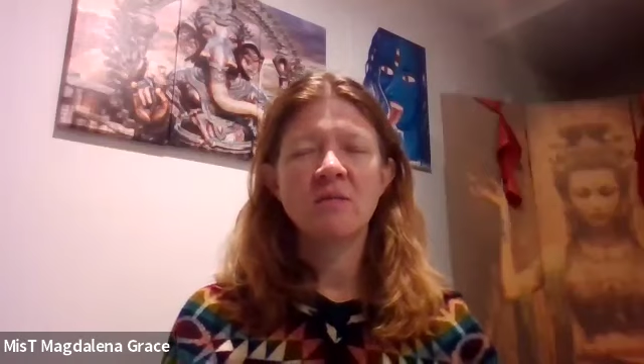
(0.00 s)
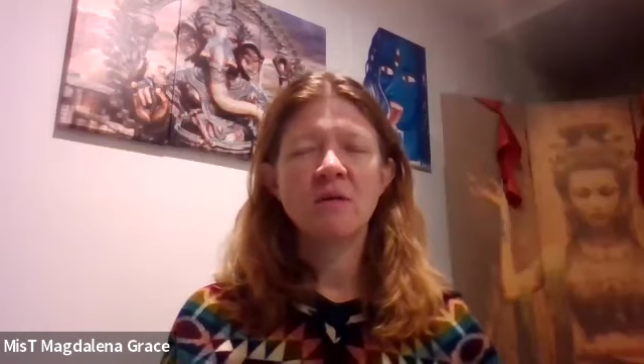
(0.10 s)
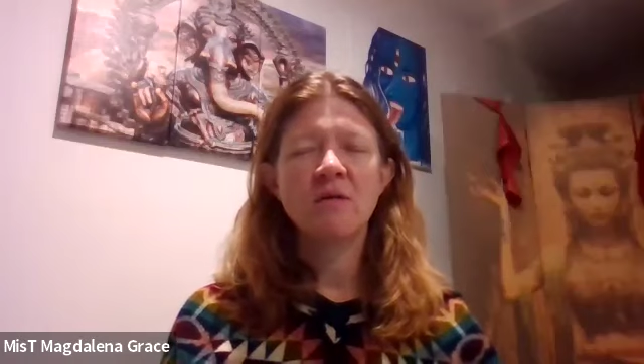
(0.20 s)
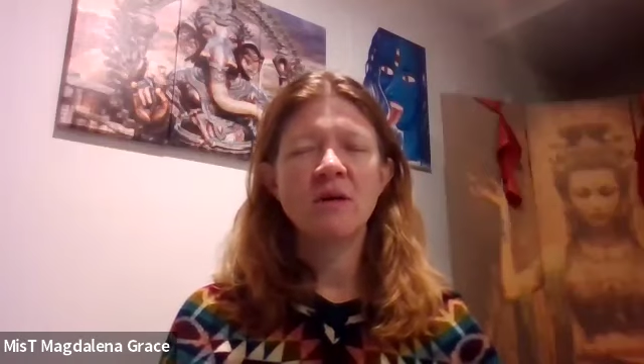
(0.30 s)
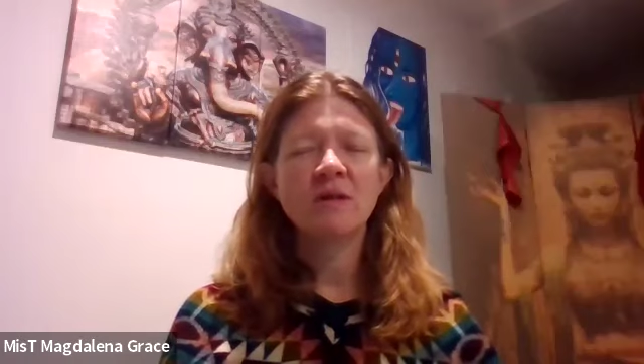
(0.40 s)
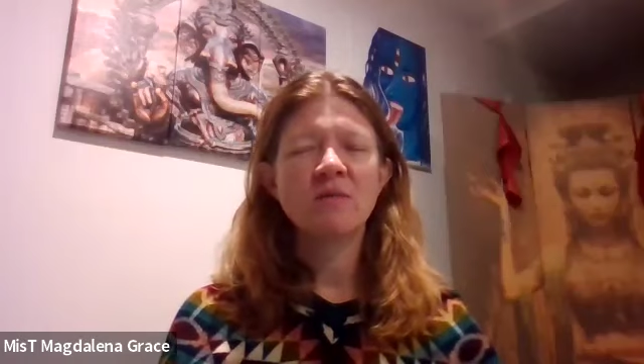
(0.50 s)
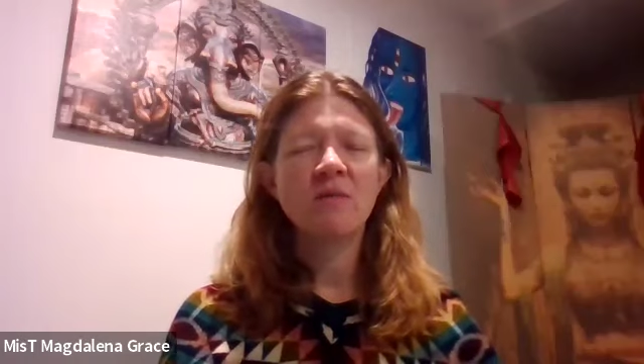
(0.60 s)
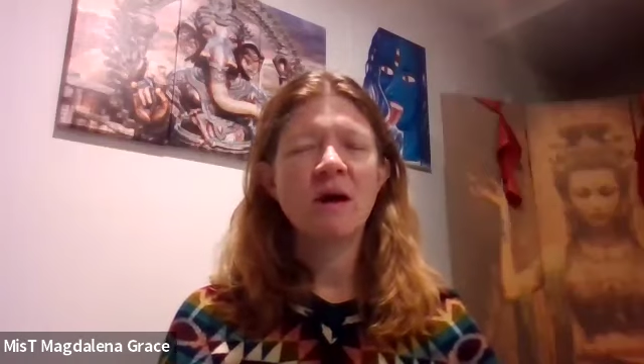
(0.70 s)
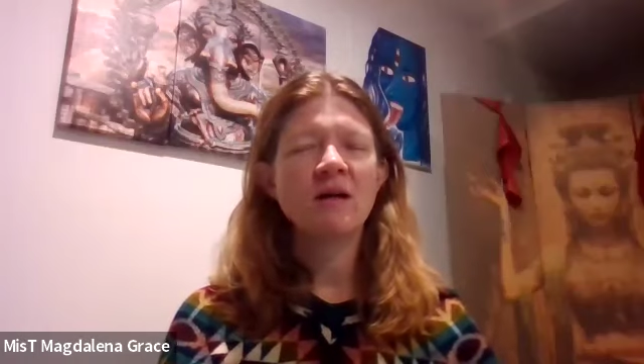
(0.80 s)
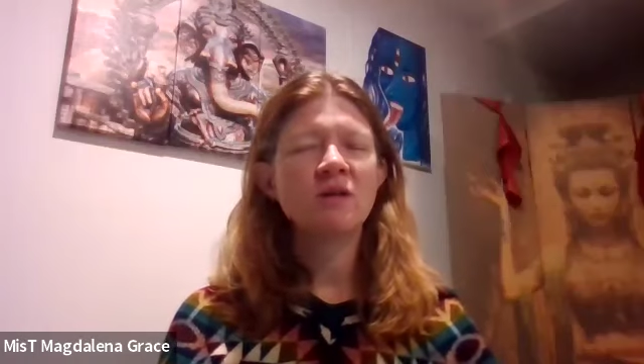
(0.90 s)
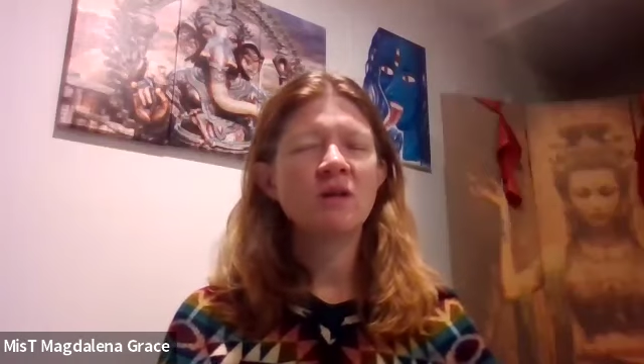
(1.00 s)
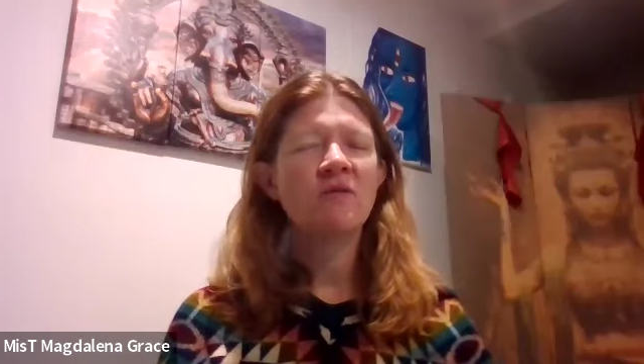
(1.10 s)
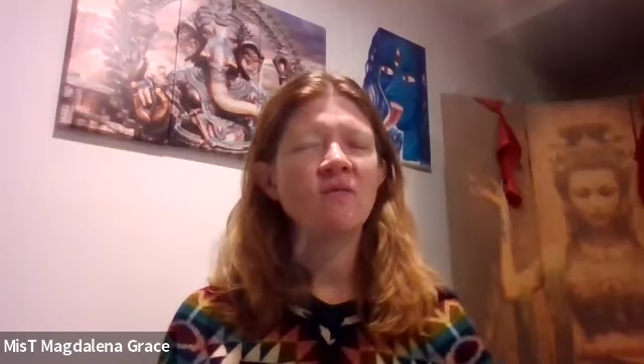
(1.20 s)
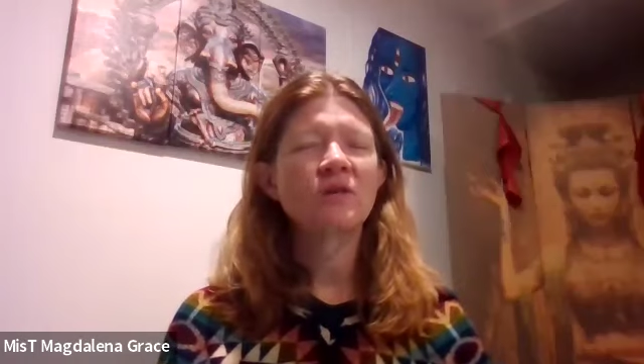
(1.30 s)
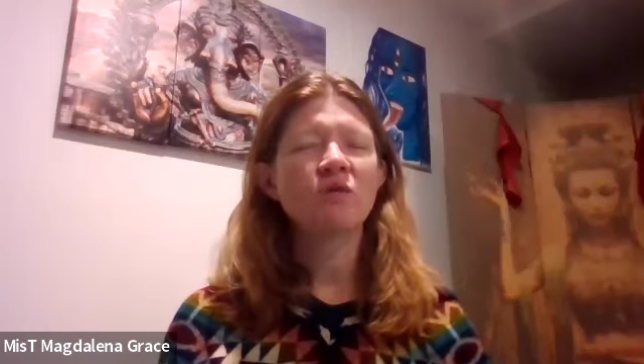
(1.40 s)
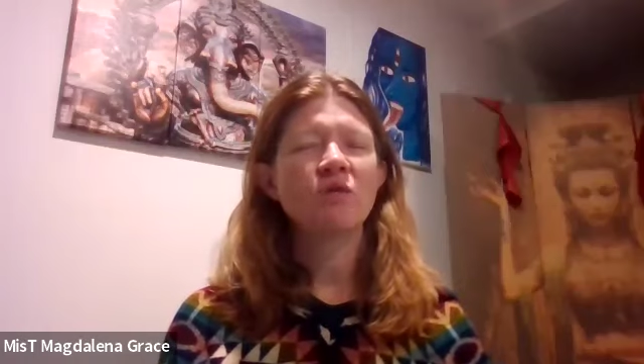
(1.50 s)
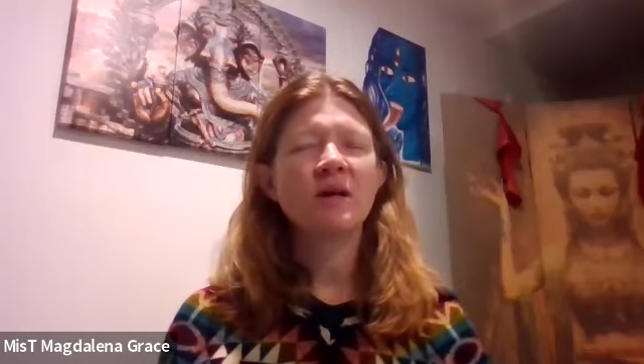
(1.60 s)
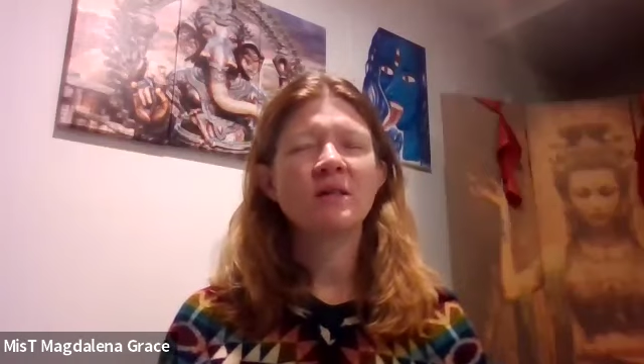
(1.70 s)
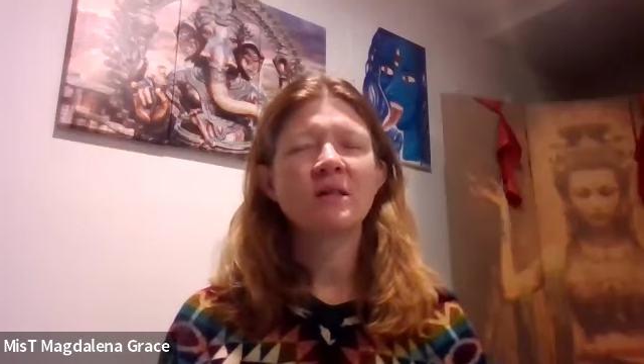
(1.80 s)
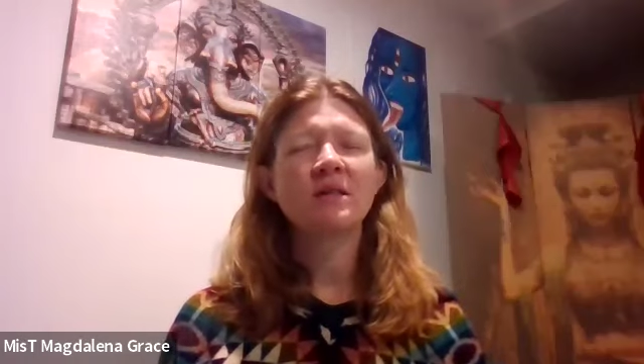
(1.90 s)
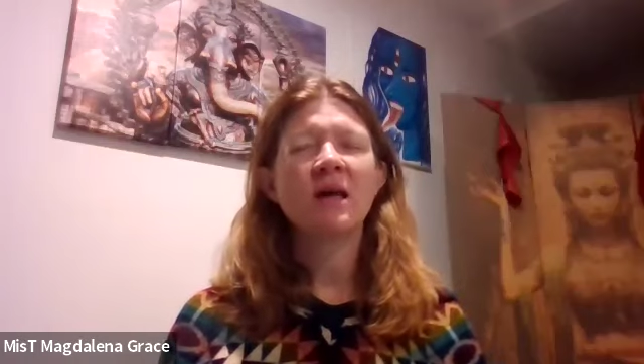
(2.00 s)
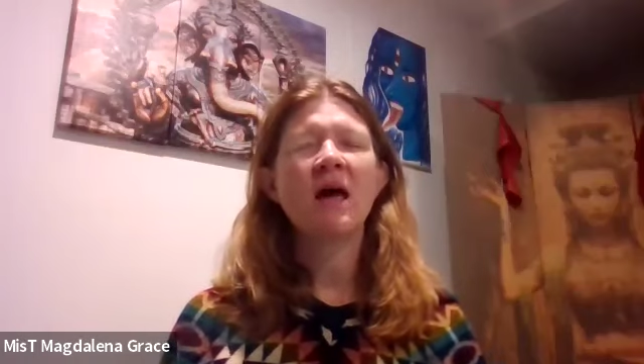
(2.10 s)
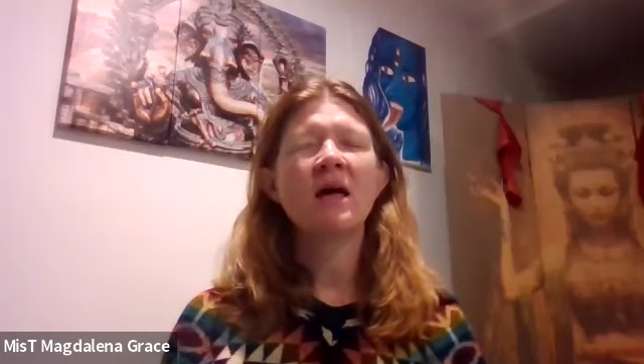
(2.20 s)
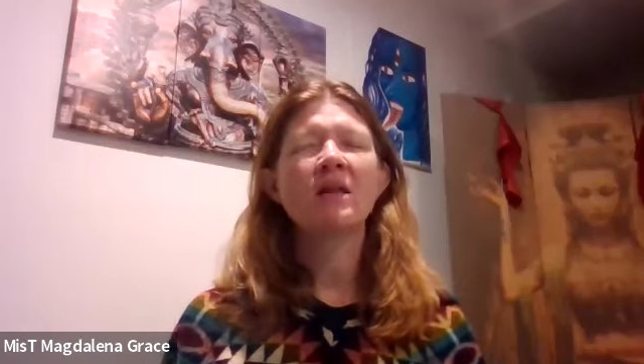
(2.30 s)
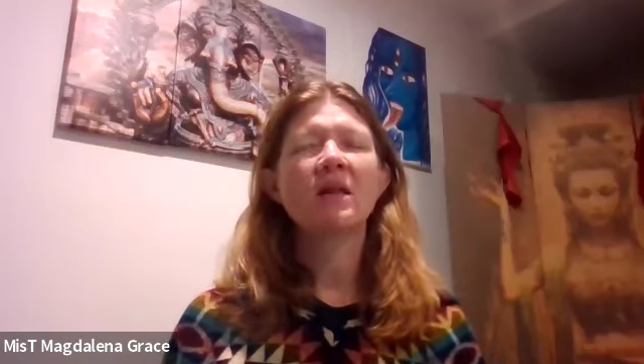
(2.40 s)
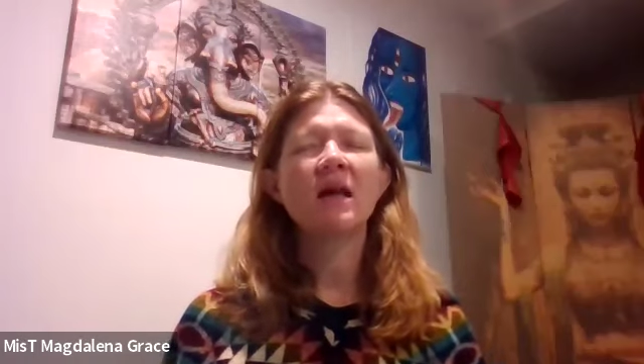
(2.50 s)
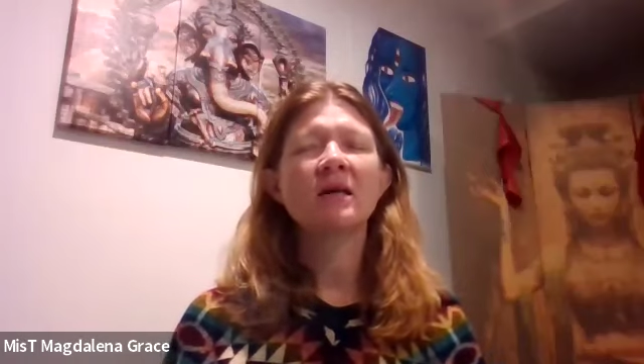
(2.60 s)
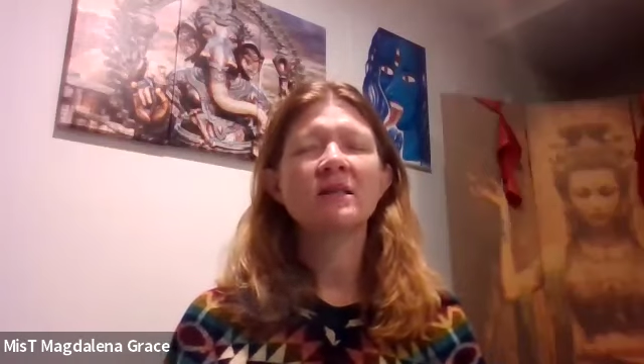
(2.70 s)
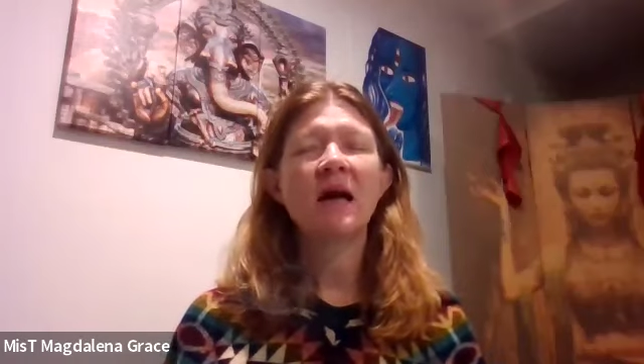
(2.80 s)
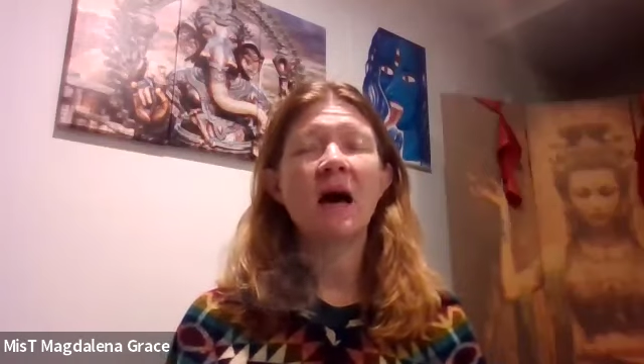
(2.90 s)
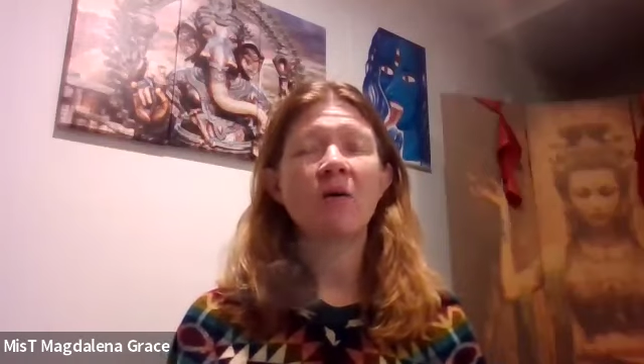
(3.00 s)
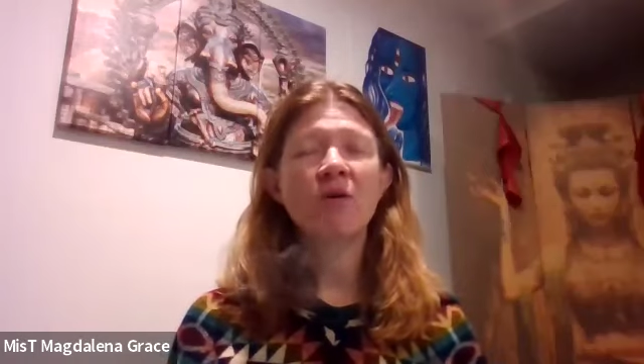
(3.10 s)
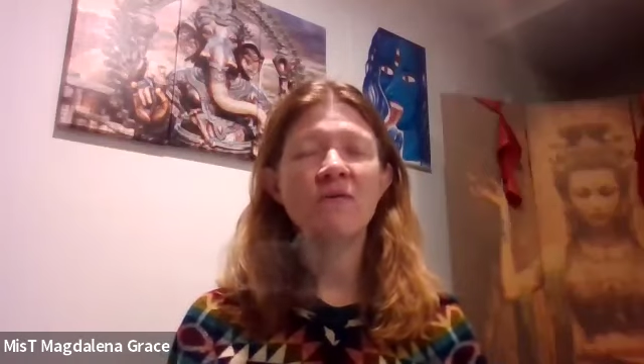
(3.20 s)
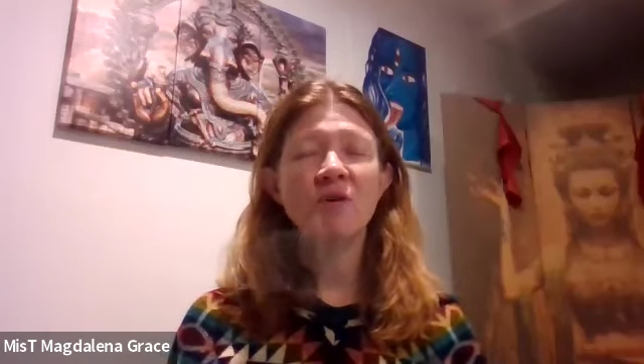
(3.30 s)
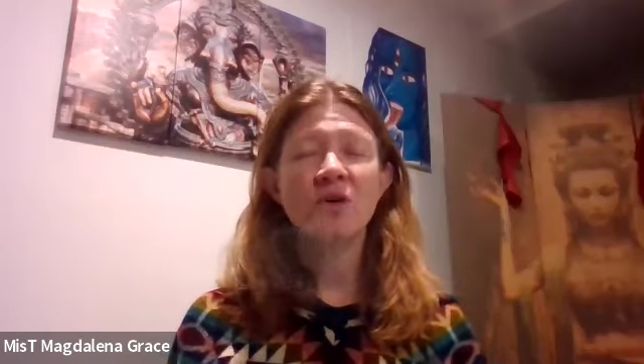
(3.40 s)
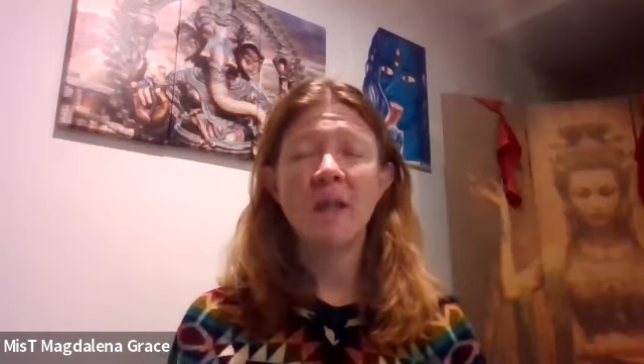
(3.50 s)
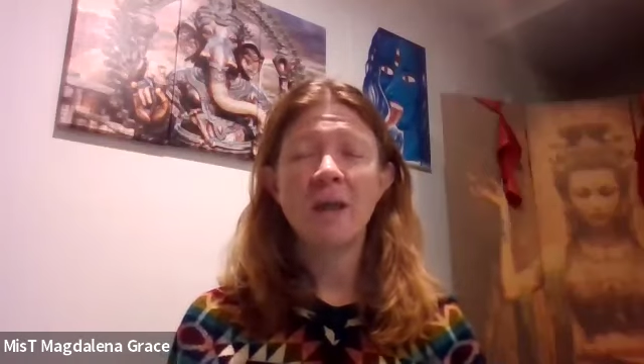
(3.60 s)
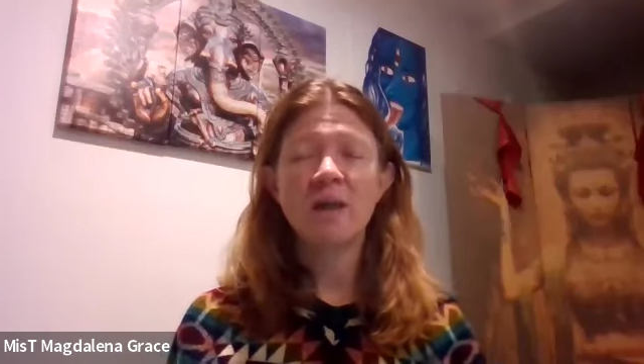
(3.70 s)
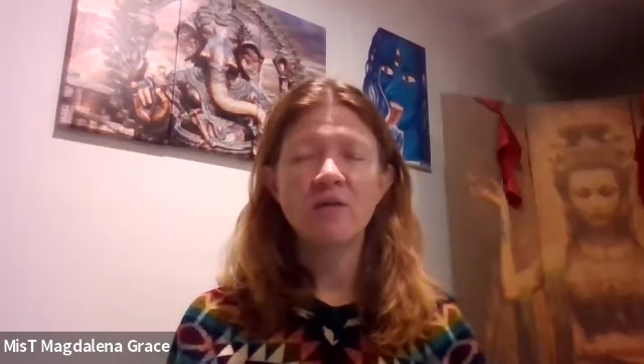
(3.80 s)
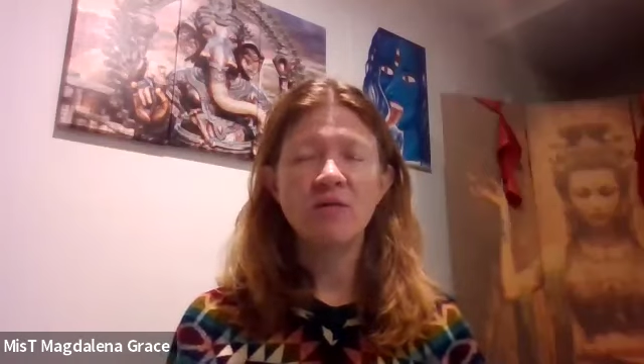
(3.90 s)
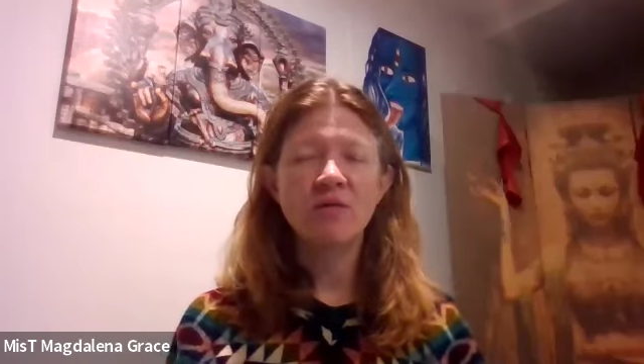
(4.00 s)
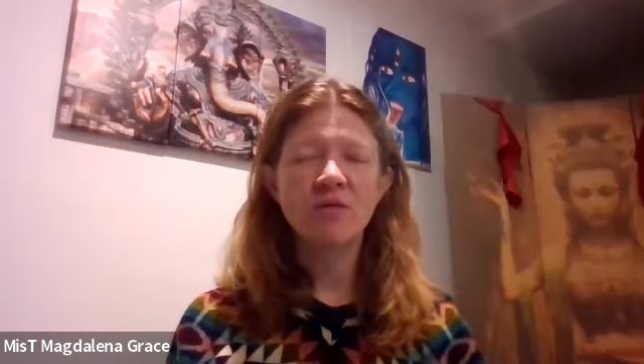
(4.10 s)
Otherwise, imagine and visualize and intend the next hour of your life